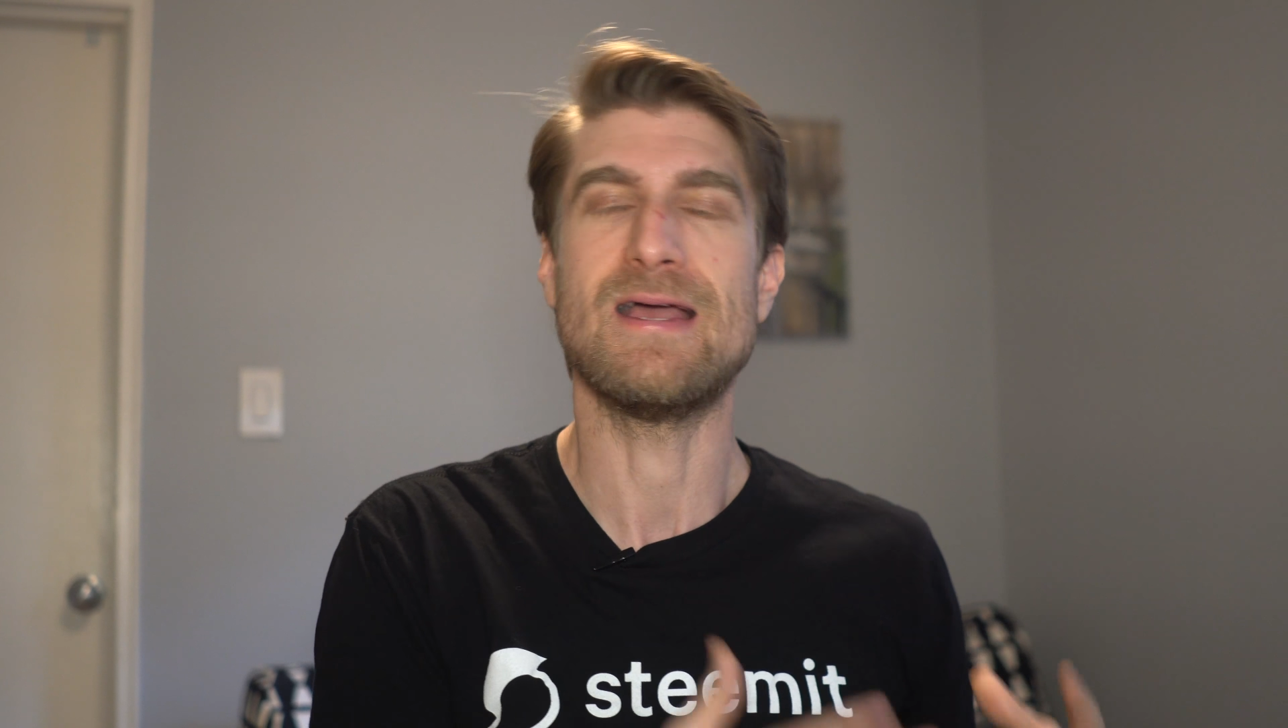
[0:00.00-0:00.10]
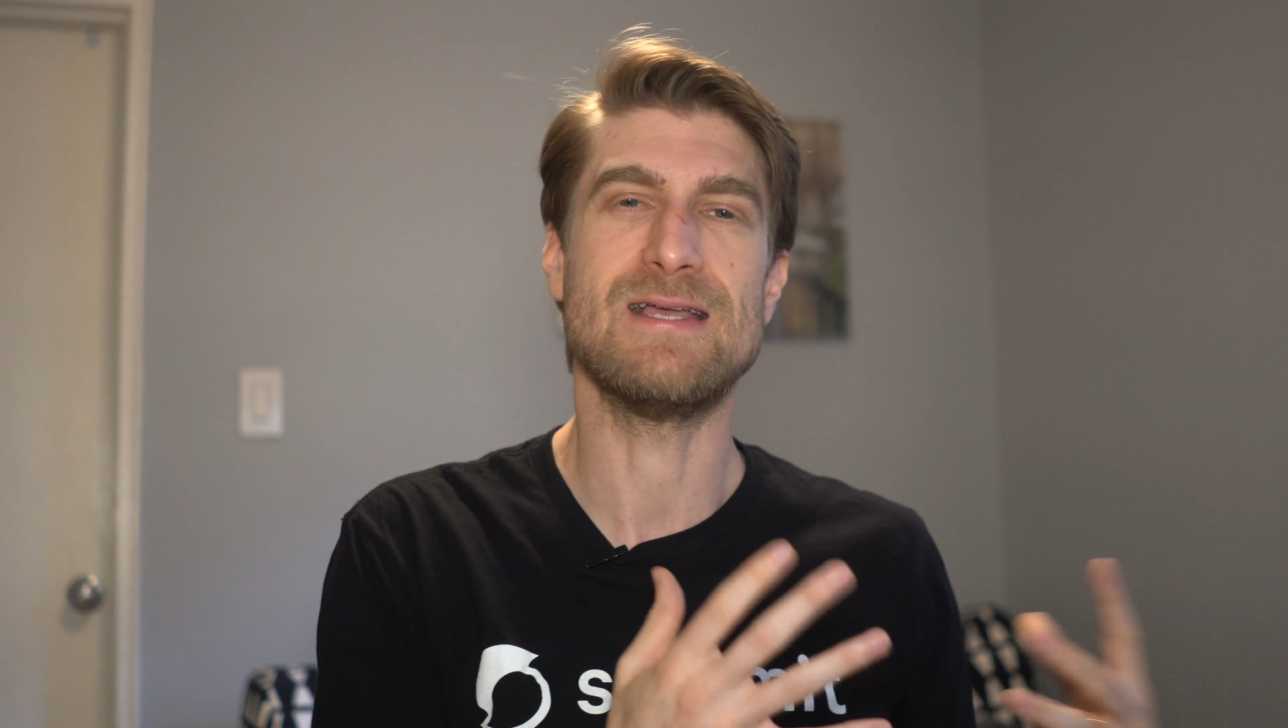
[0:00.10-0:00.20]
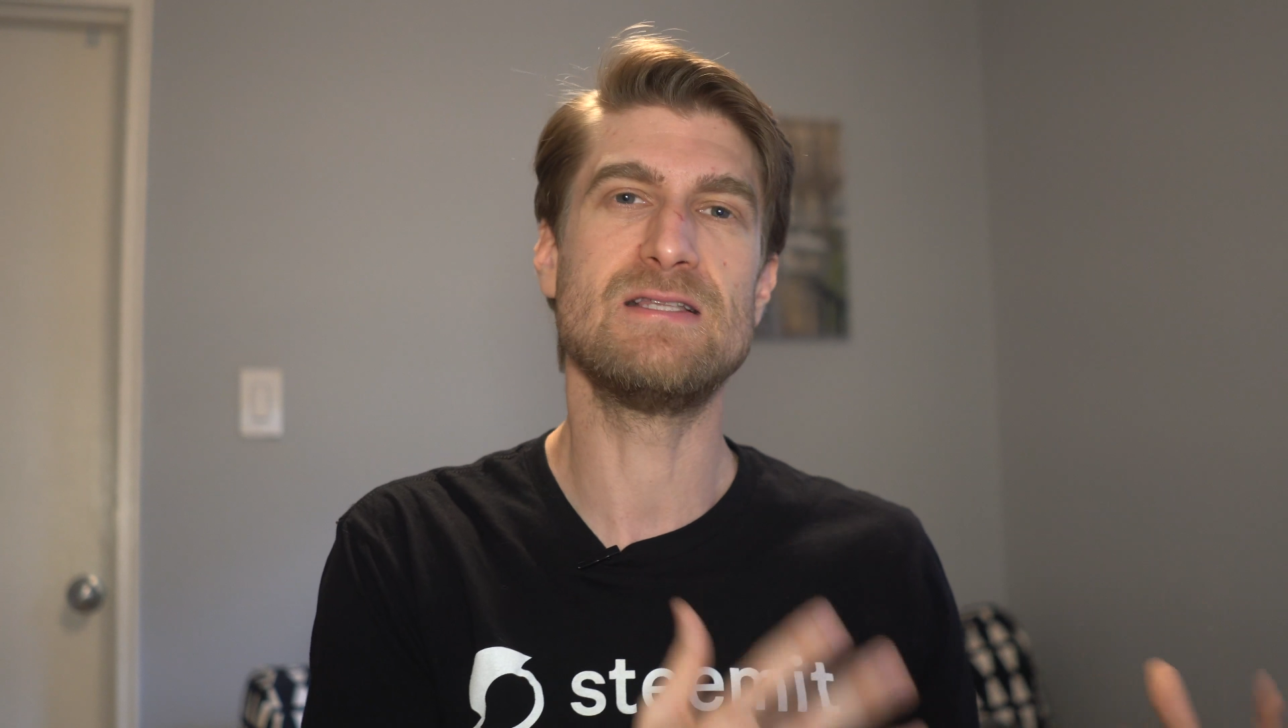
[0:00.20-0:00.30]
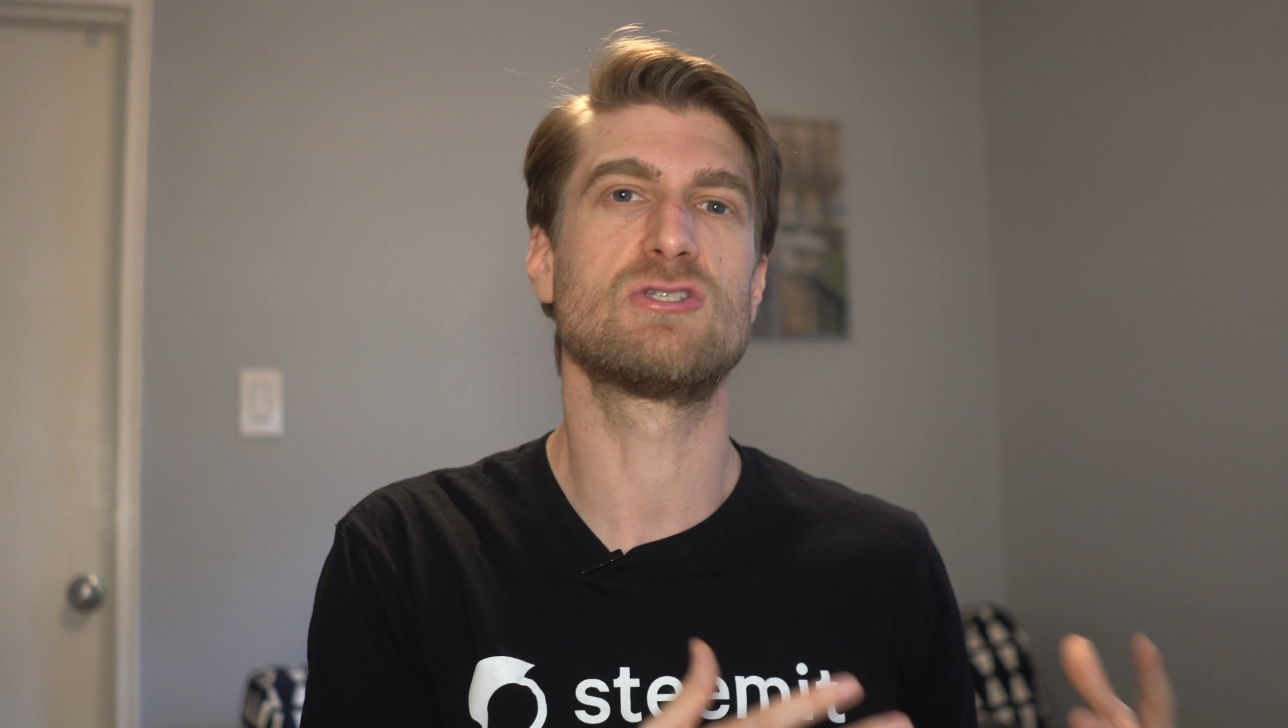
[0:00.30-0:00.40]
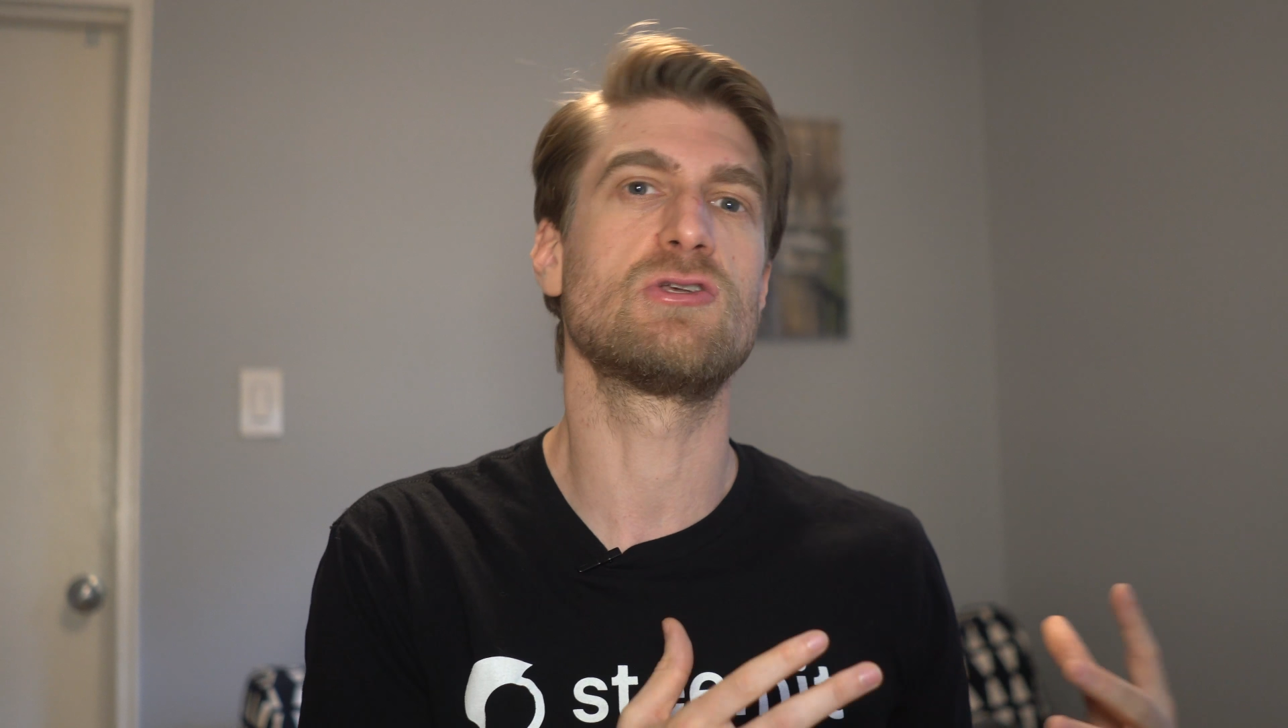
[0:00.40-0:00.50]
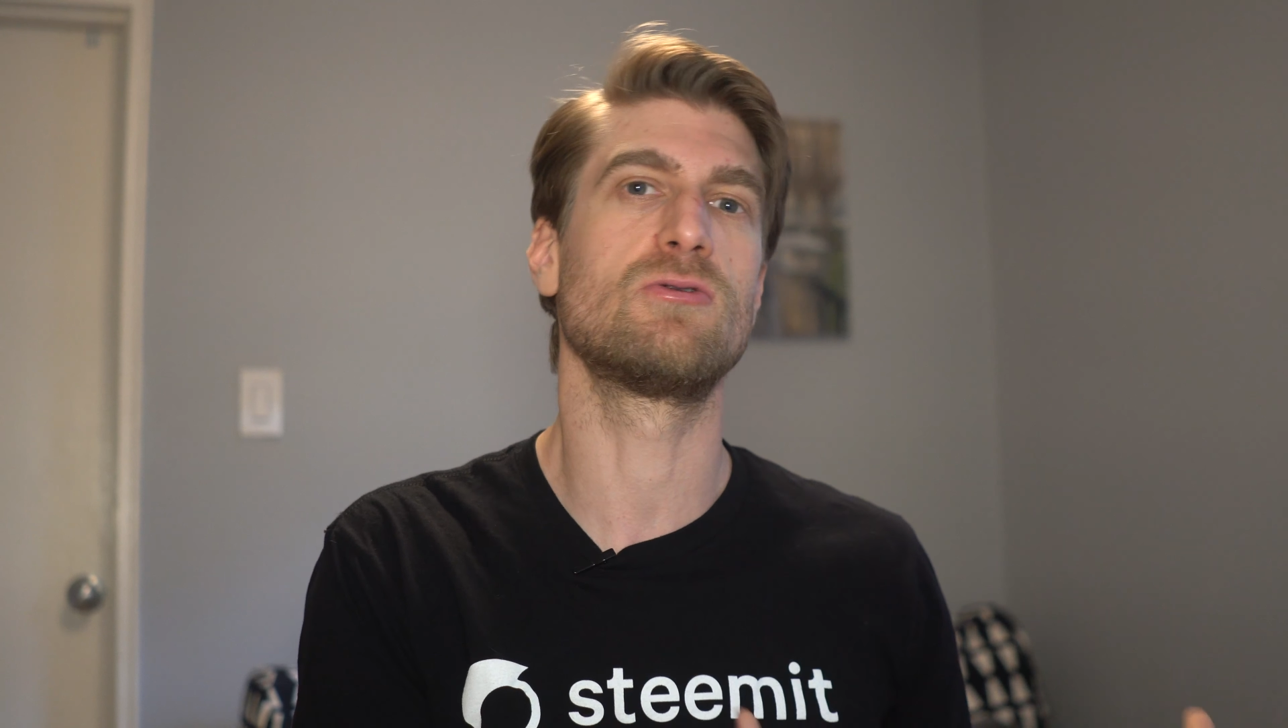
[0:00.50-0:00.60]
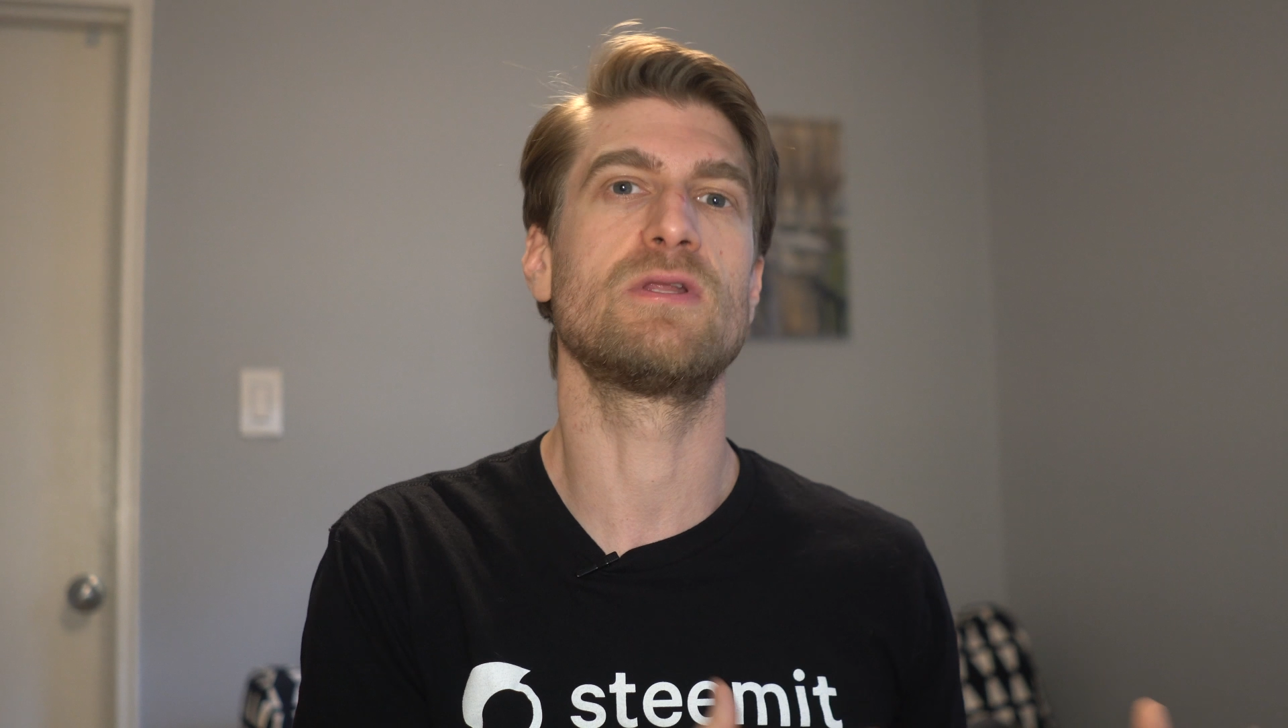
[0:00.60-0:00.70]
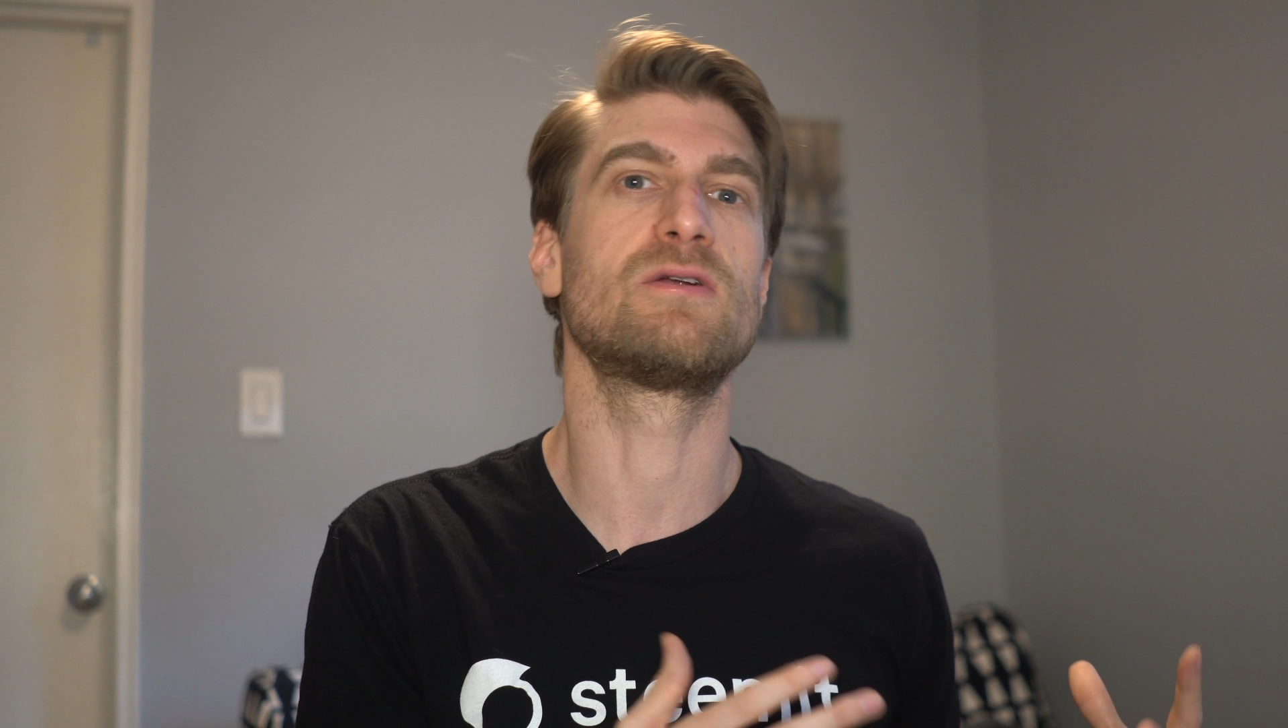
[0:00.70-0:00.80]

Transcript: in so